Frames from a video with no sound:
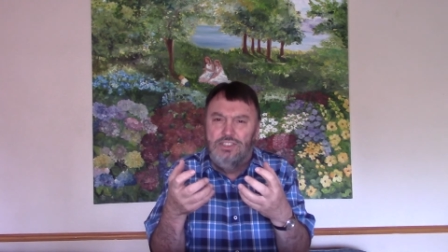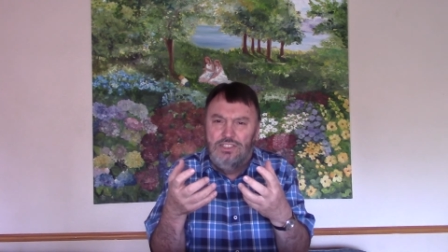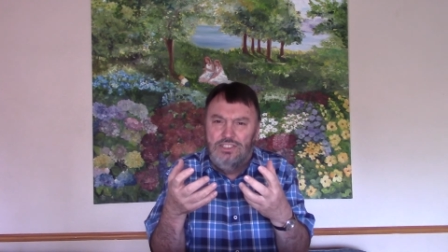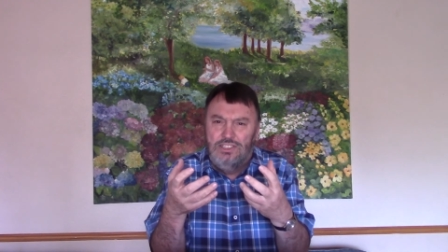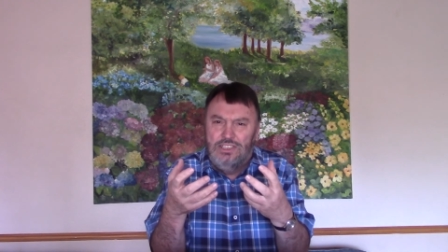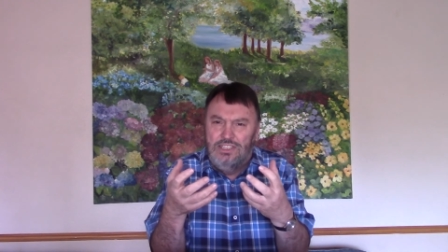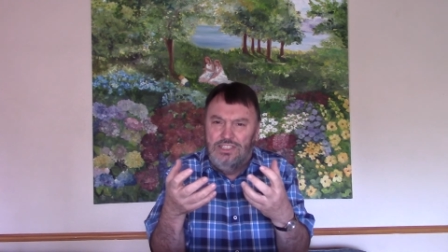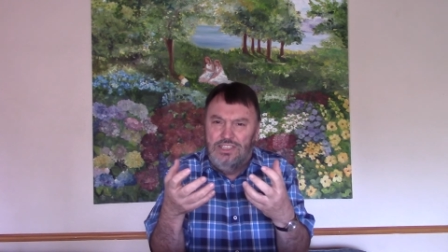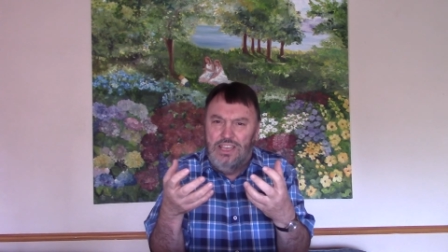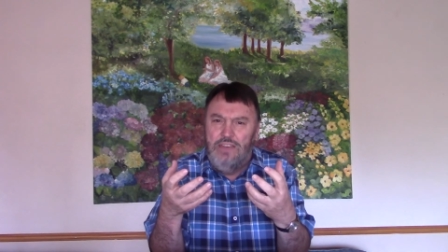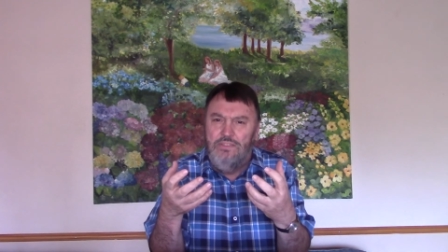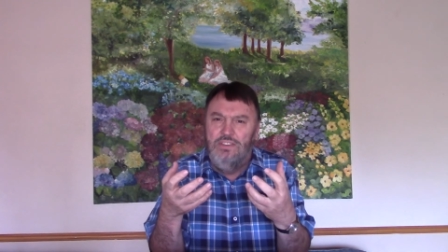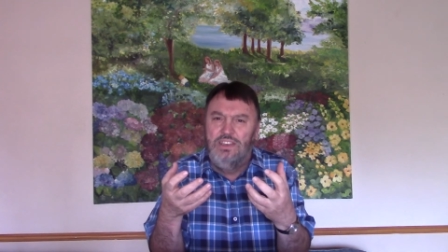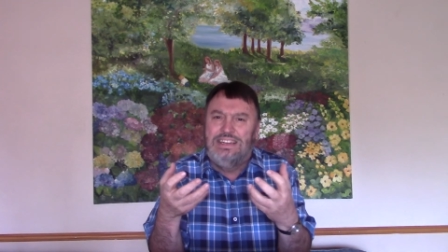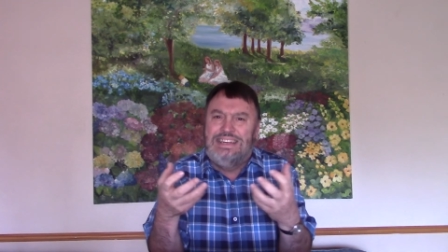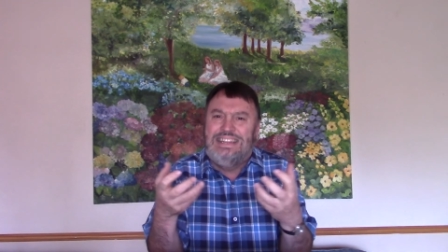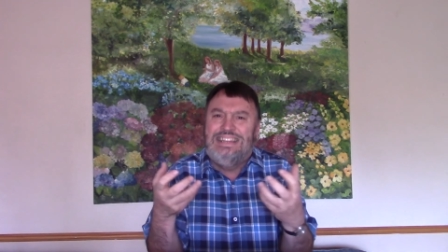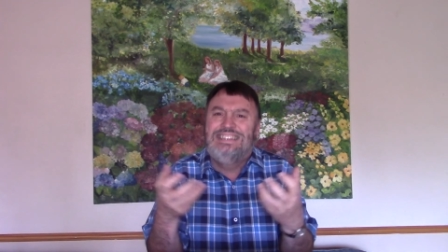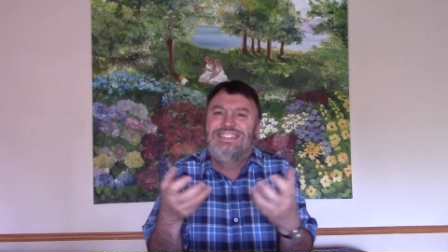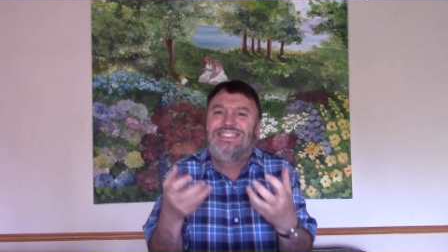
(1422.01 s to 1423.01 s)
It's, it's having
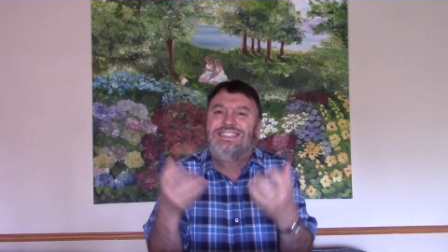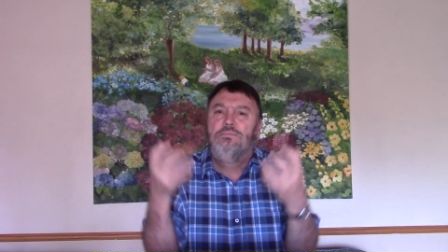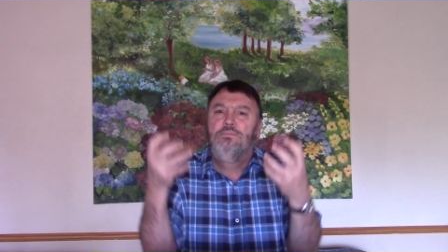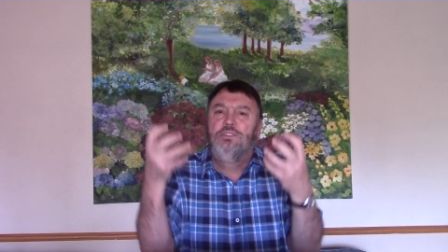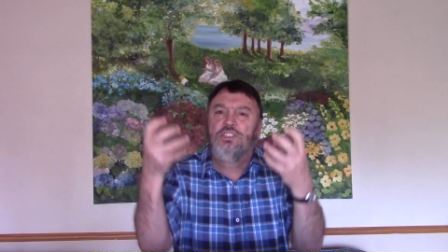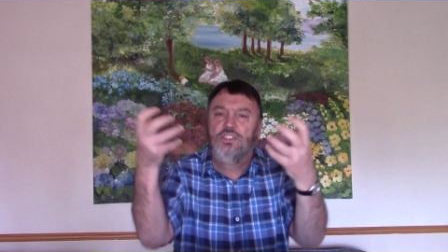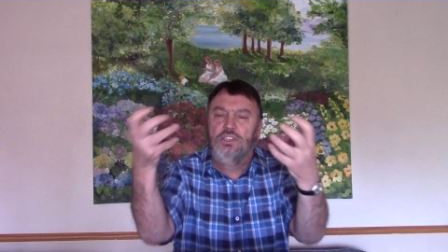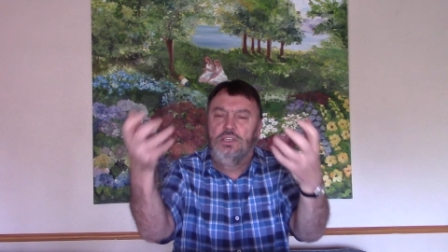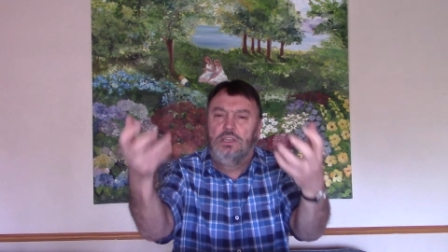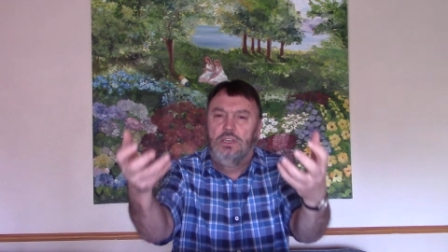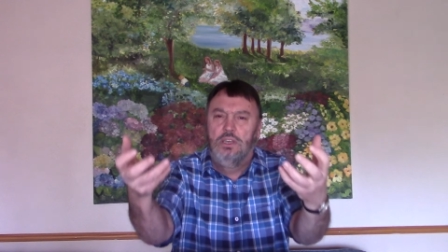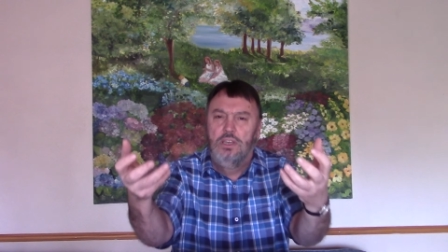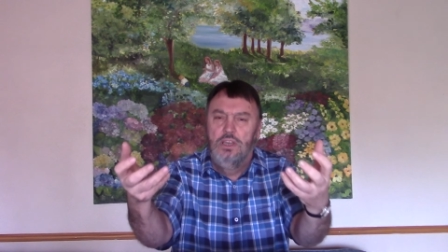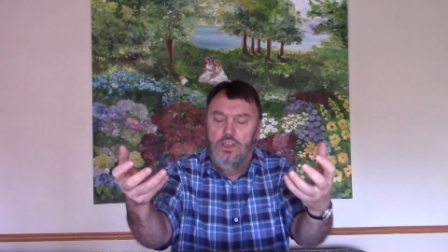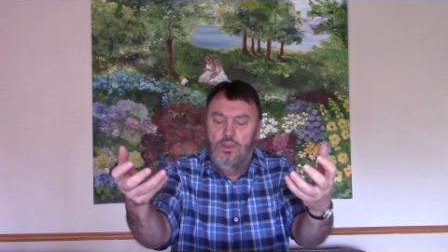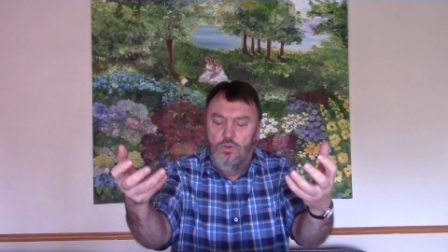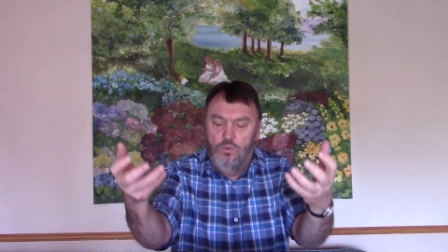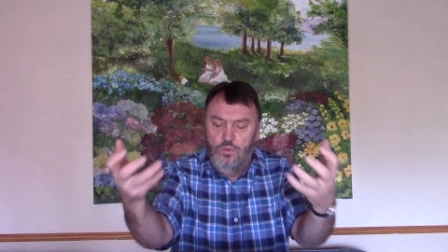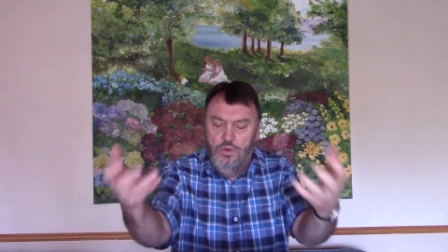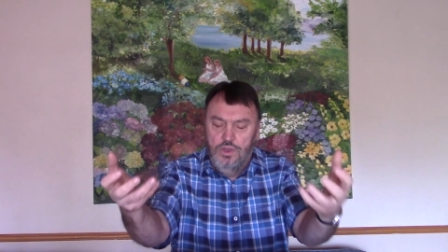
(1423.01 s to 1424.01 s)
an intimacy
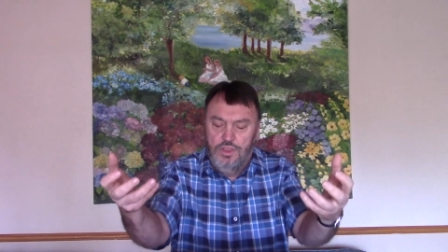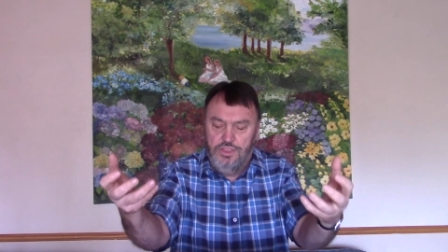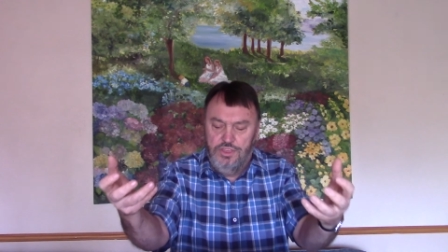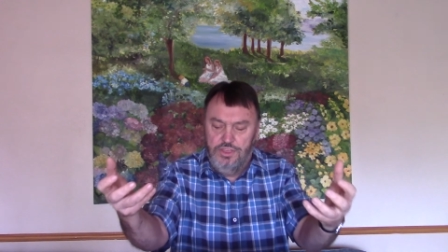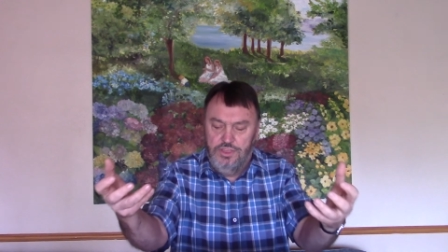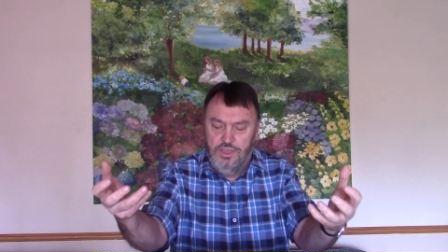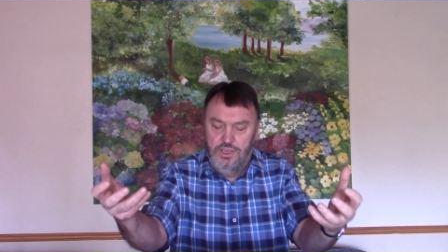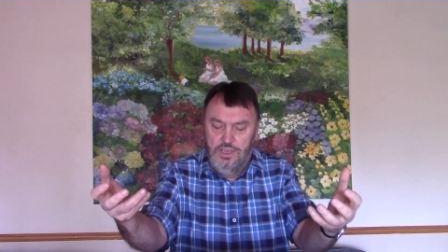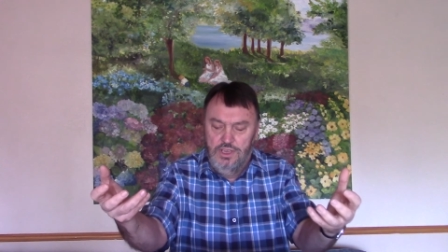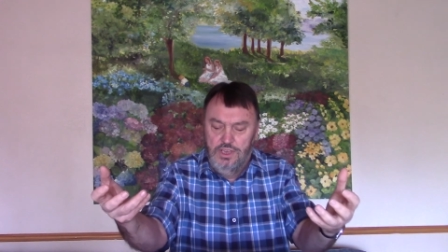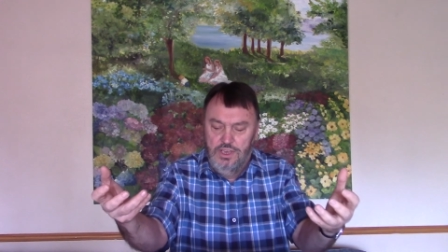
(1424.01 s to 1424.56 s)
with